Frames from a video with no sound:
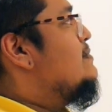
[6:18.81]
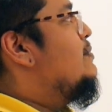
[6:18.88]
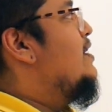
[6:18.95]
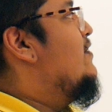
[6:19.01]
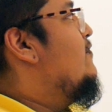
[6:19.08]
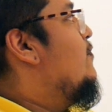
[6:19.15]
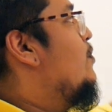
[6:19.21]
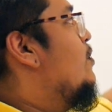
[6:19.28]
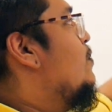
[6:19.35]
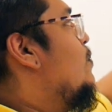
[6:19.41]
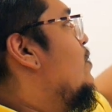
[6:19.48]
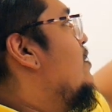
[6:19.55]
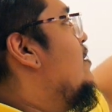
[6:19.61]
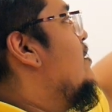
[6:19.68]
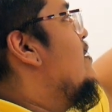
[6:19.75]
but for the
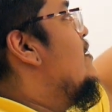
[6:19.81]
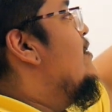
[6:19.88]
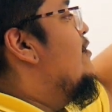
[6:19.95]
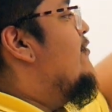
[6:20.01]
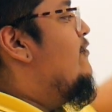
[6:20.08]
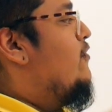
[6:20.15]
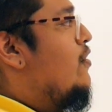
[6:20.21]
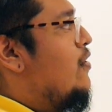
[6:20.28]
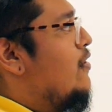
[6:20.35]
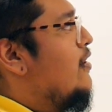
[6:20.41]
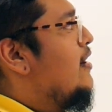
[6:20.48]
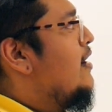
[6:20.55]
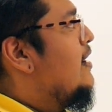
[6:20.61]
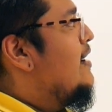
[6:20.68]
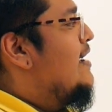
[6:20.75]
word
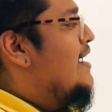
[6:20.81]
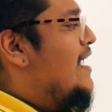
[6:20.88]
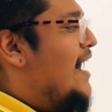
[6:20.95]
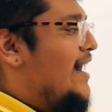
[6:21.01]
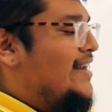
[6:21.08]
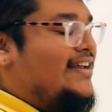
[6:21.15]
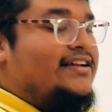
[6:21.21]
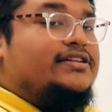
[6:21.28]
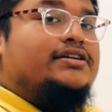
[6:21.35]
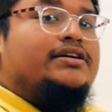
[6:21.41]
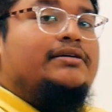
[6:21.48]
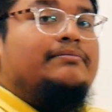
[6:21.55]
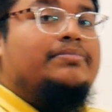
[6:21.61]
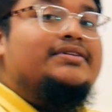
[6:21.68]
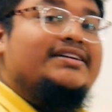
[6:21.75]
for, I need the
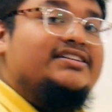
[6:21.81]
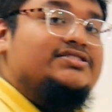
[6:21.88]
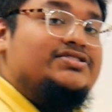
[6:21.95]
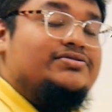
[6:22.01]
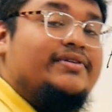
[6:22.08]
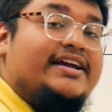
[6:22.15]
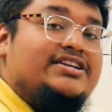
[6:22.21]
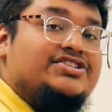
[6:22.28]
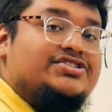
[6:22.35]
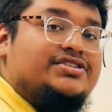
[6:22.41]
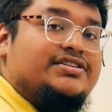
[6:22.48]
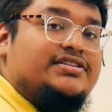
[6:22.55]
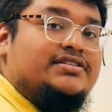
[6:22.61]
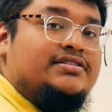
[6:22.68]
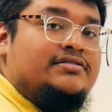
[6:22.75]
complete duration.